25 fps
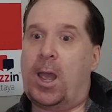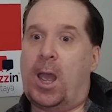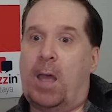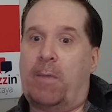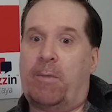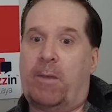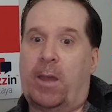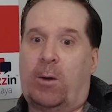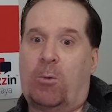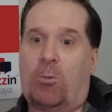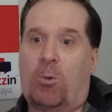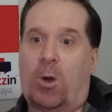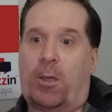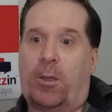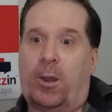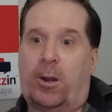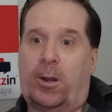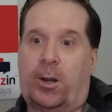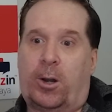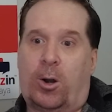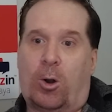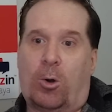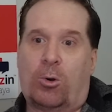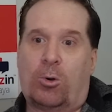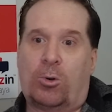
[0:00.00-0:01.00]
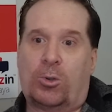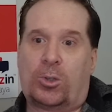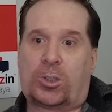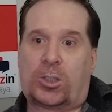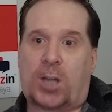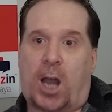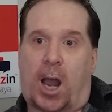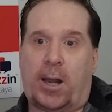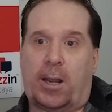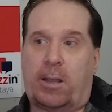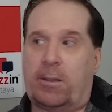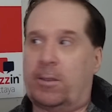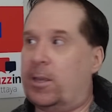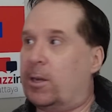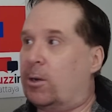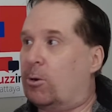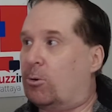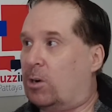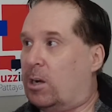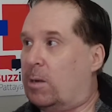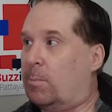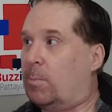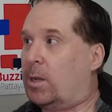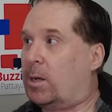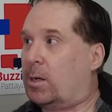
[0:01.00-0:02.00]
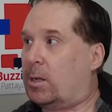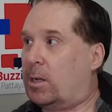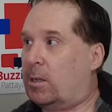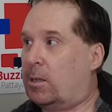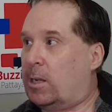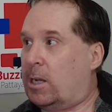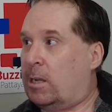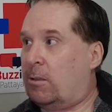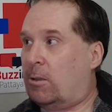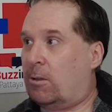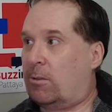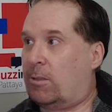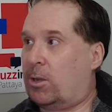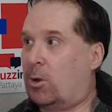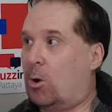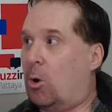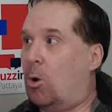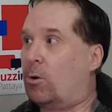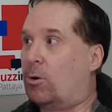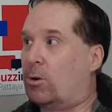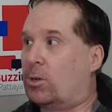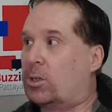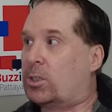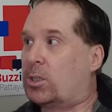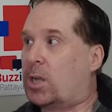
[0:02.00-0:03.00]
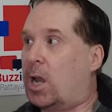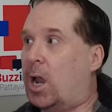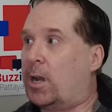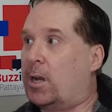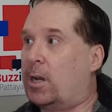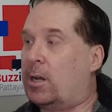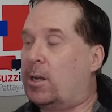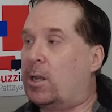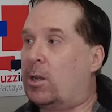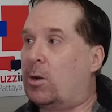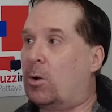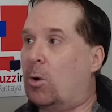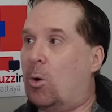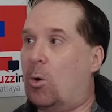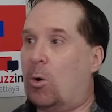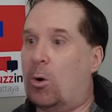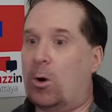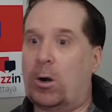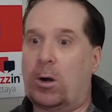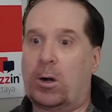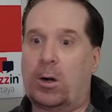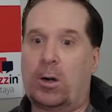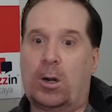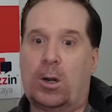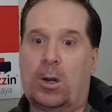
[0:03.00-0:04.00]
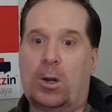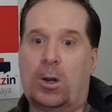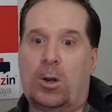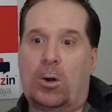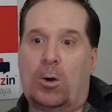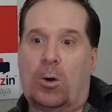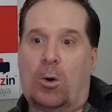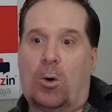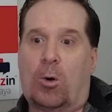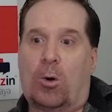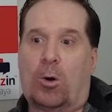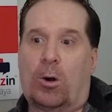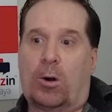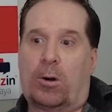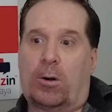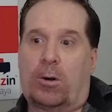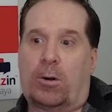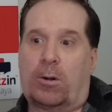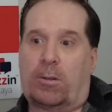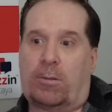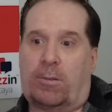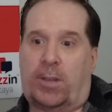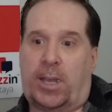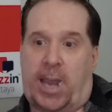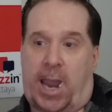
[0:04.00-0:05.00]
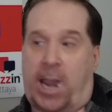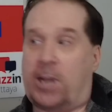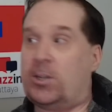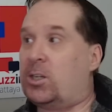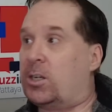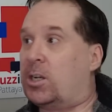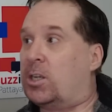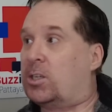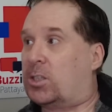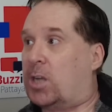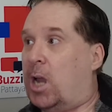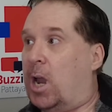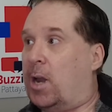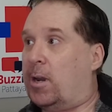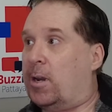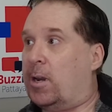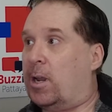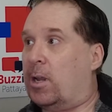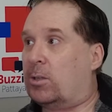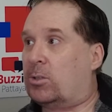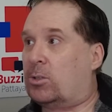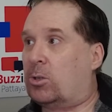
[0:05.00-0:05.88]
and then whether who's signing the agreement, either the owner is signing it or the agent is signing it.